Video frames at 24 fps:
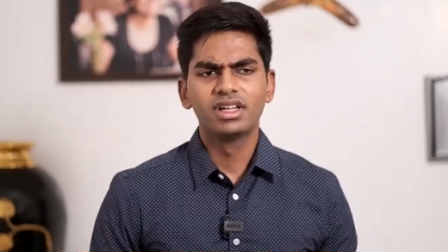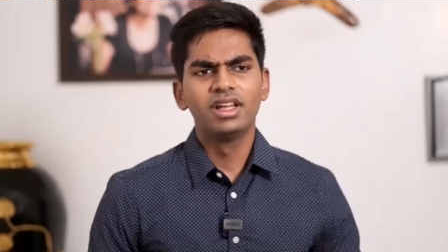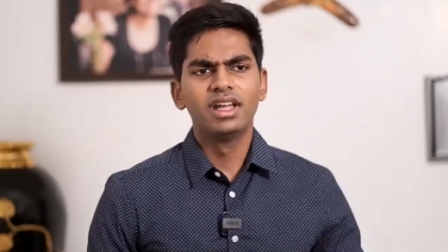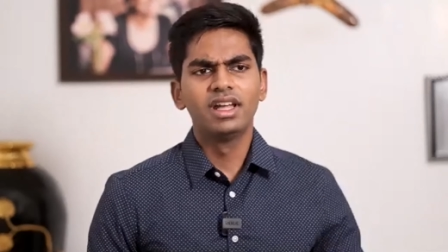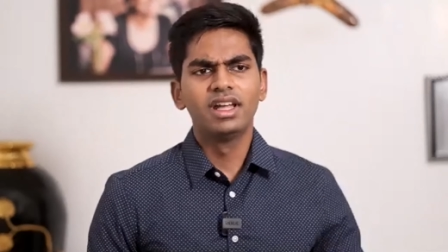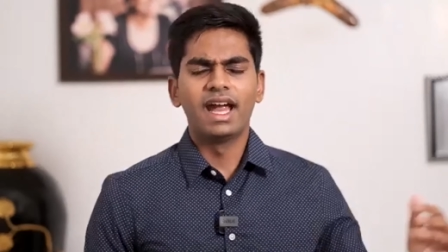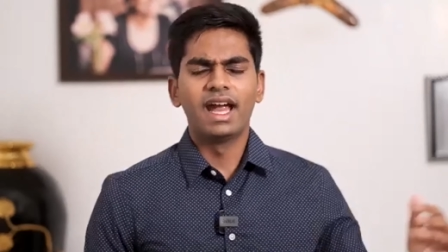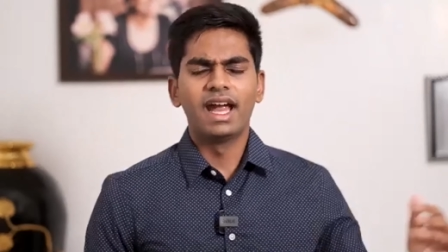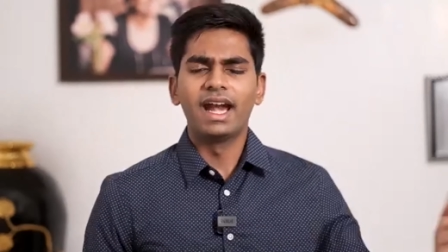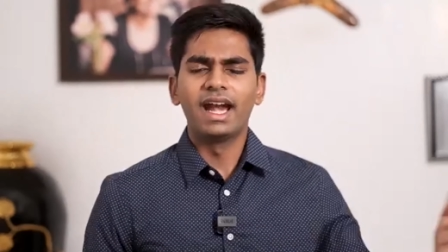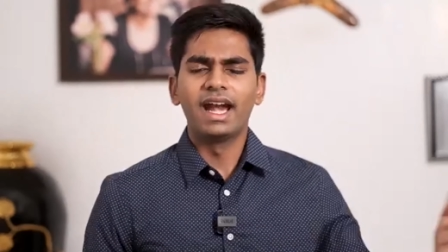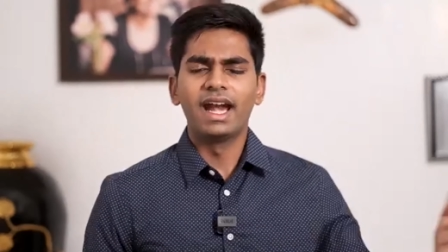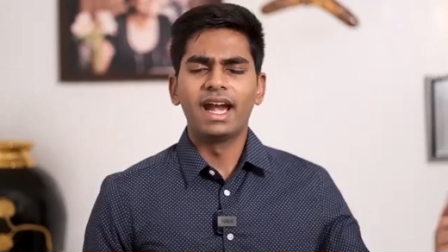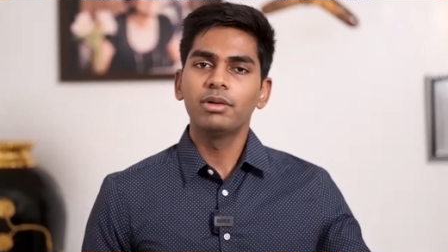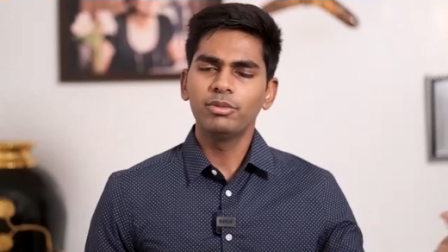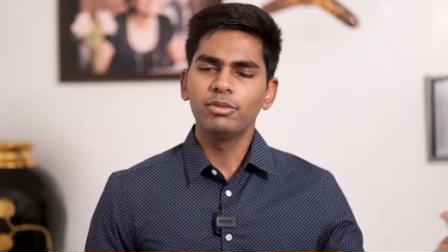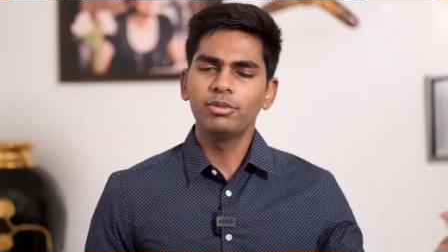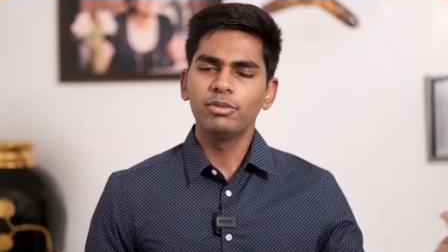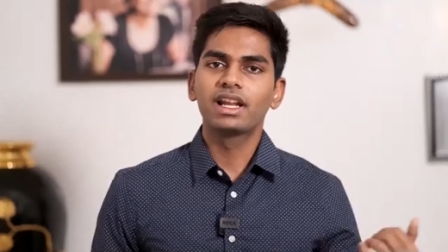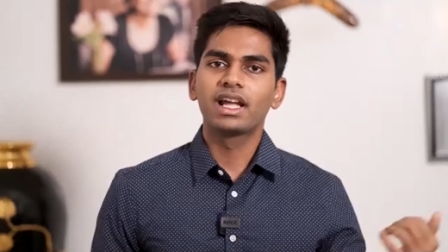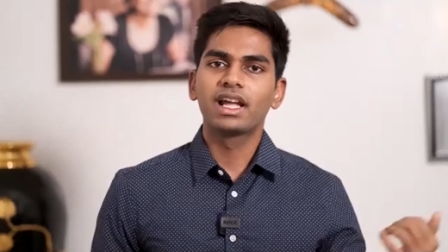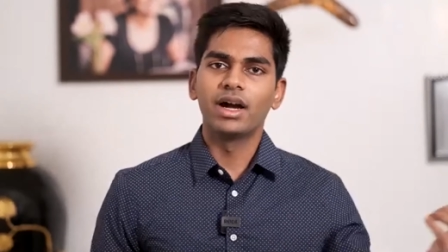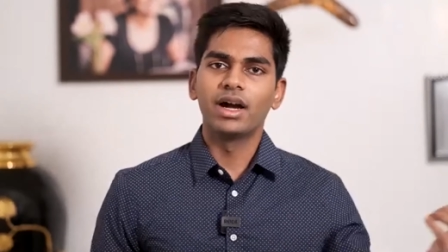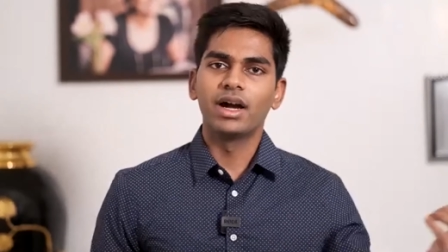i remember while
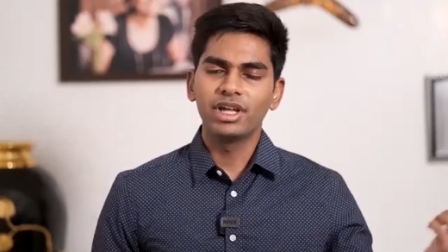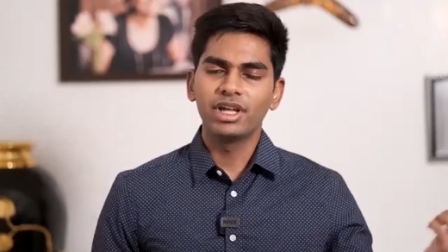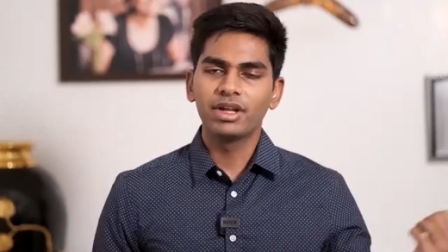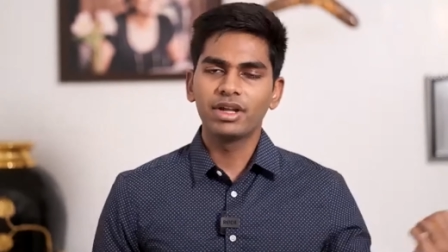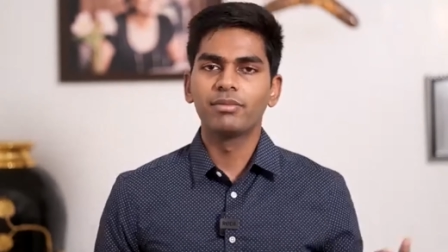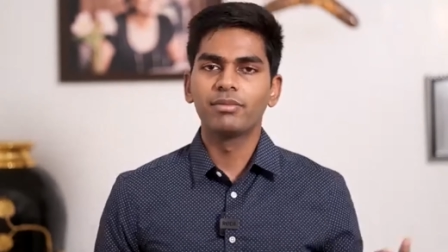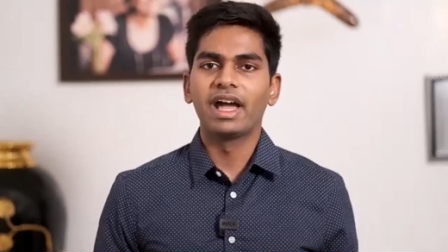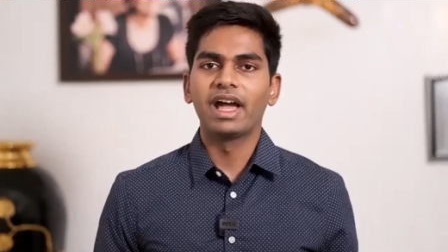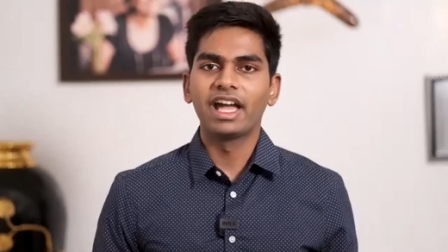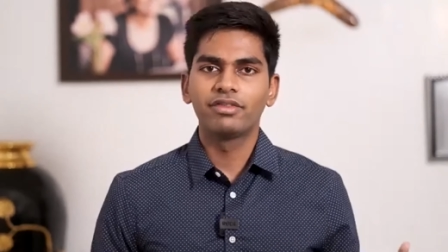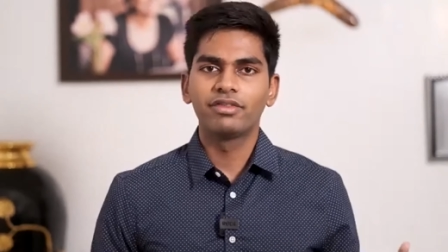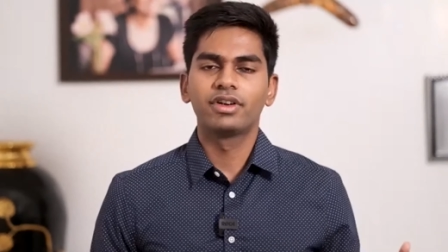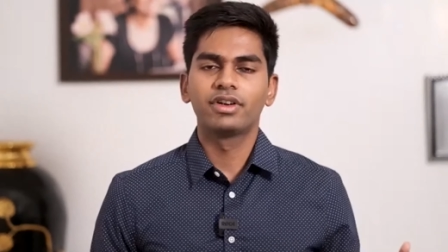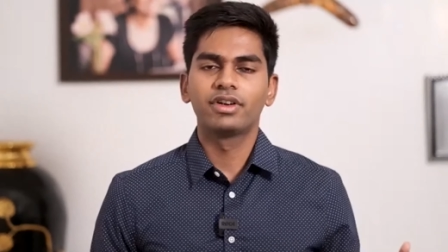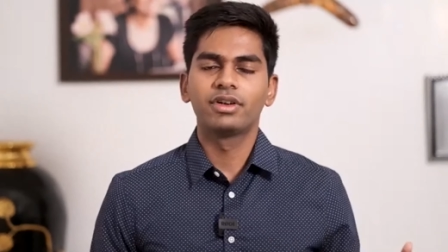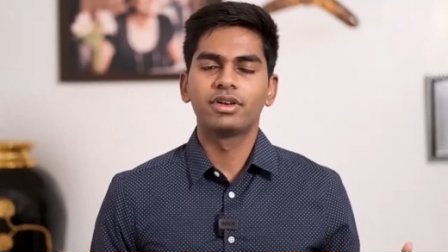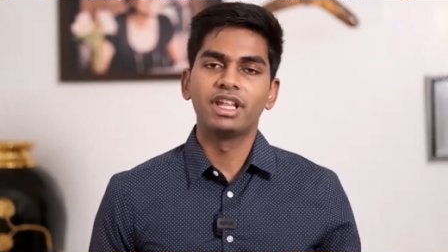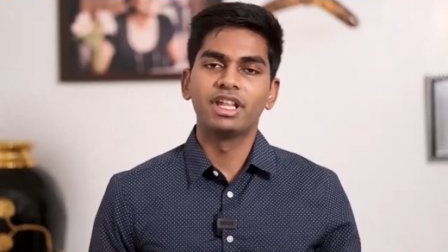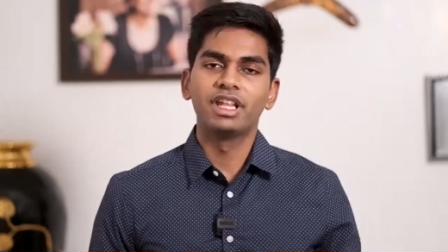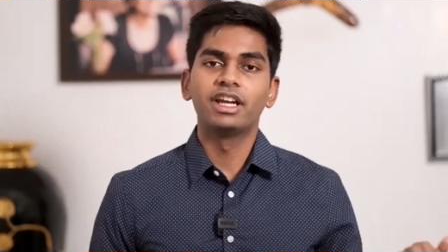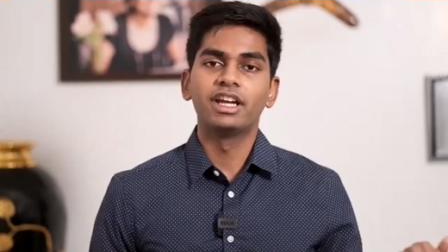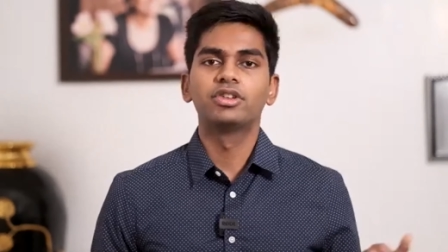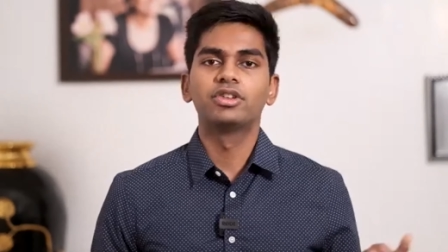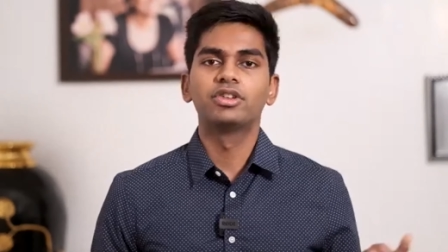coming back from there
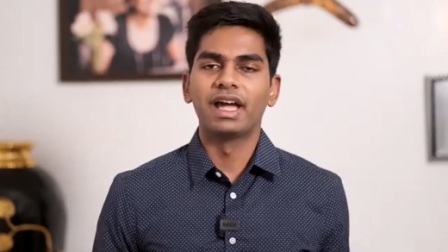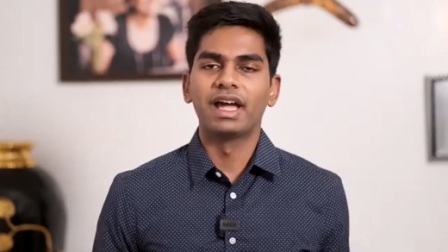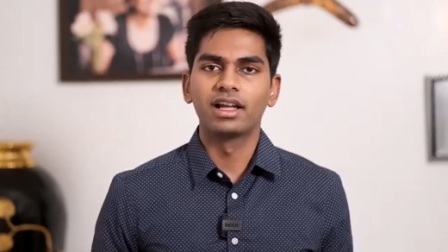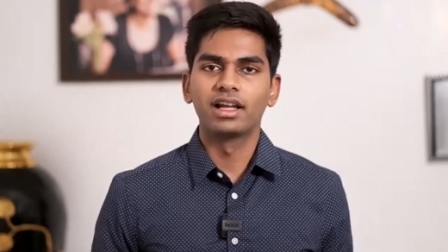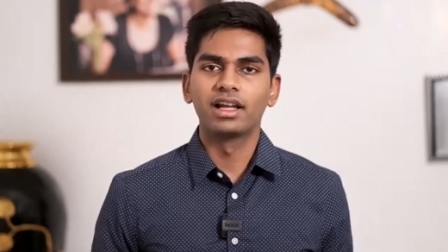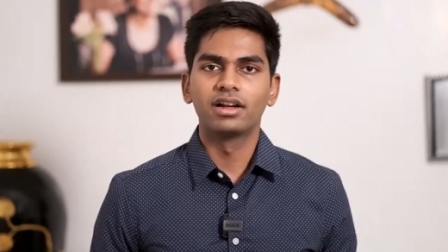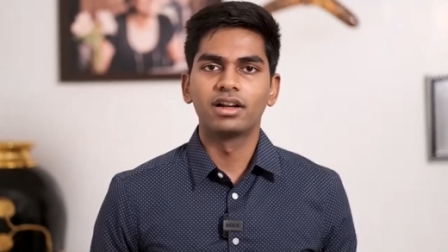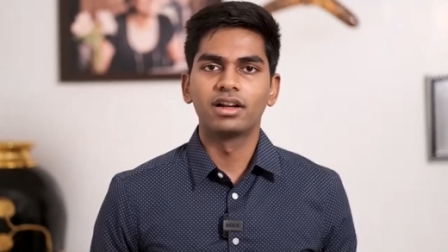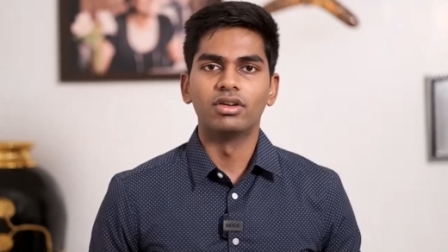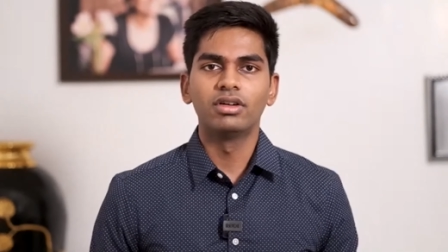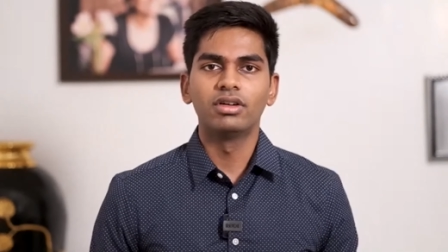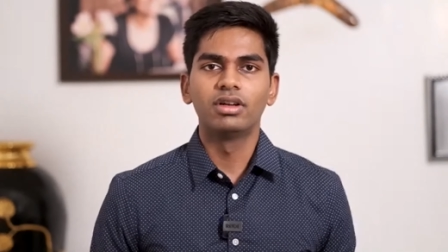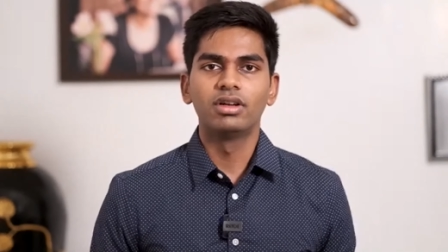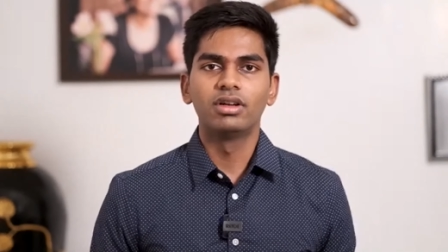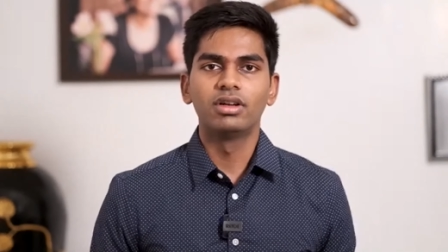to bangalore